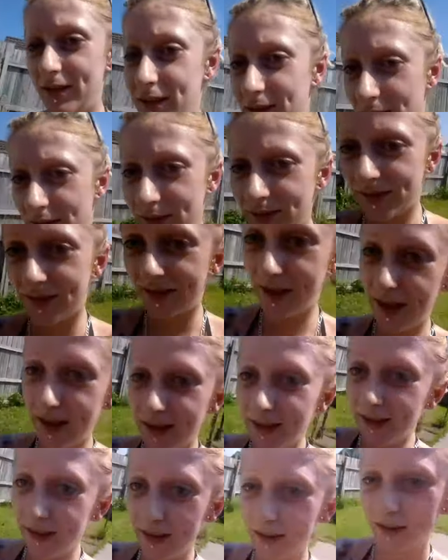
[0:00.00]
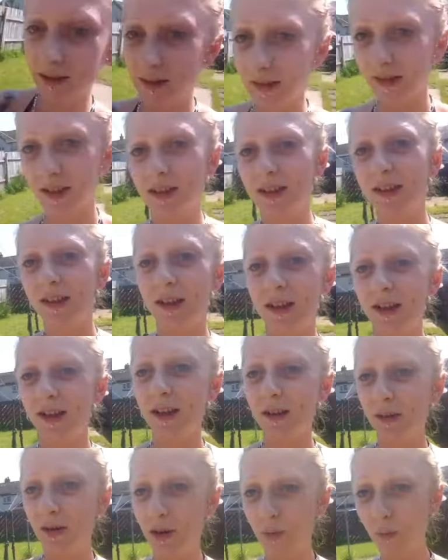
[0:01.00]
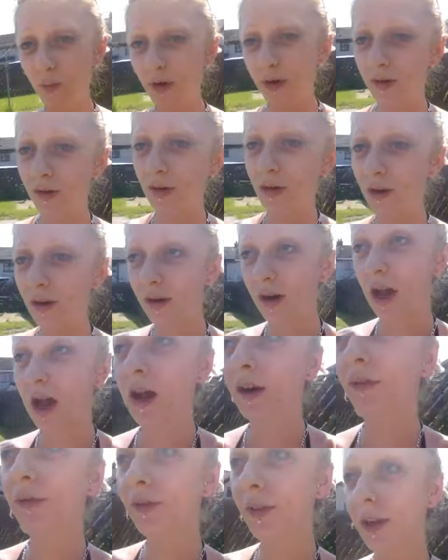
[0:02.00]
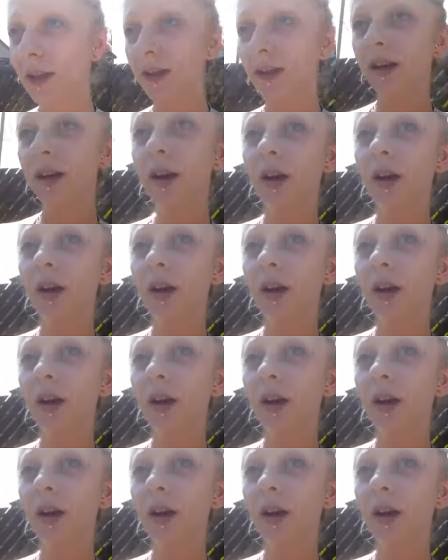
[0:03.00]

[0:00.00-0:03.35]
let's see in 1 hour, 1:30,